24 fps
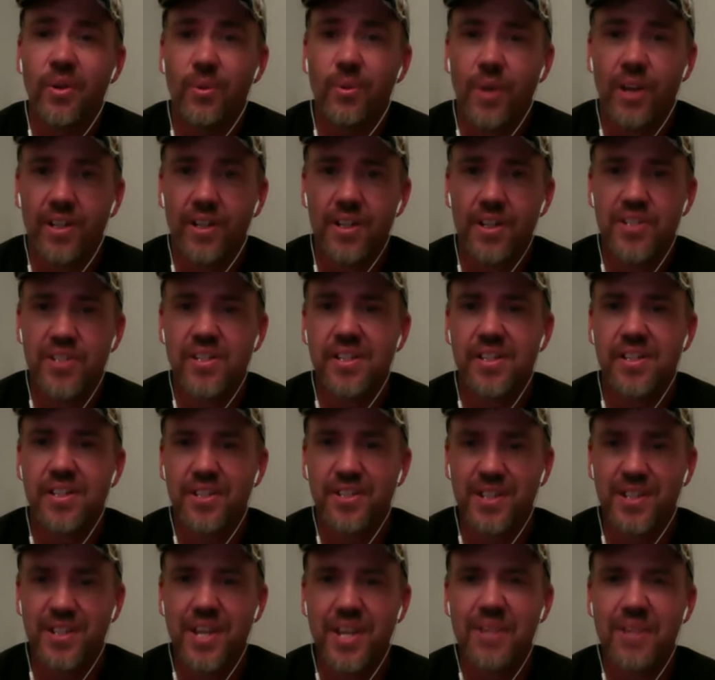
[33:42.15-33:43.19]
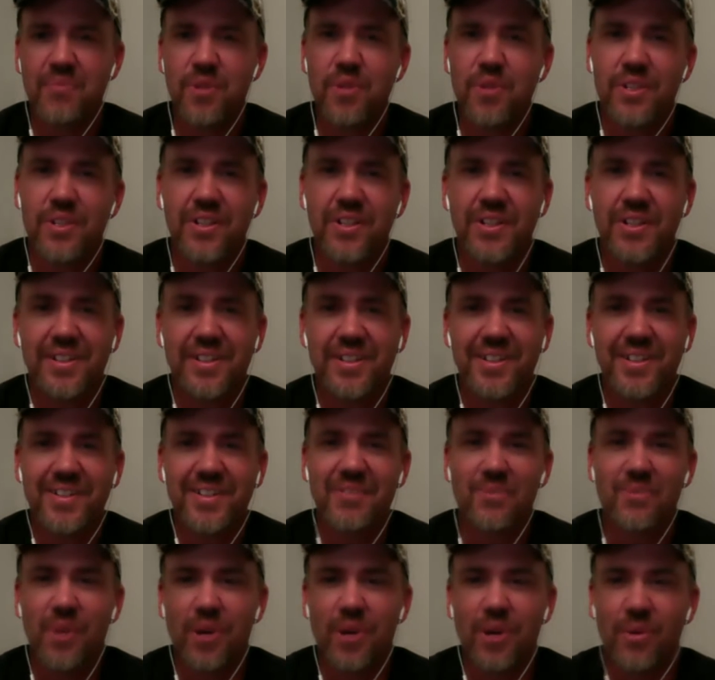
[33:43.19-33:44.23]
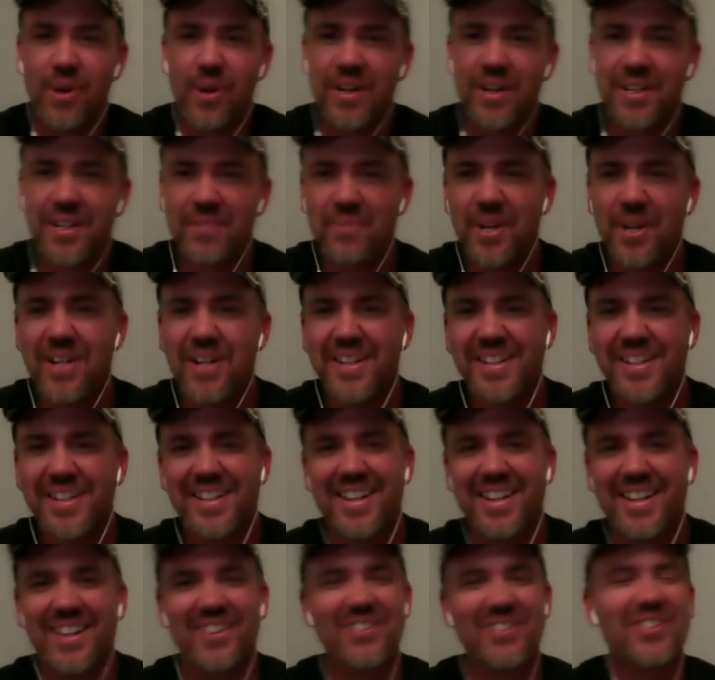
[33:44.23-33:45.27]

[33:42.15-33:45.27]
while listening to Zen music while walking by a canal.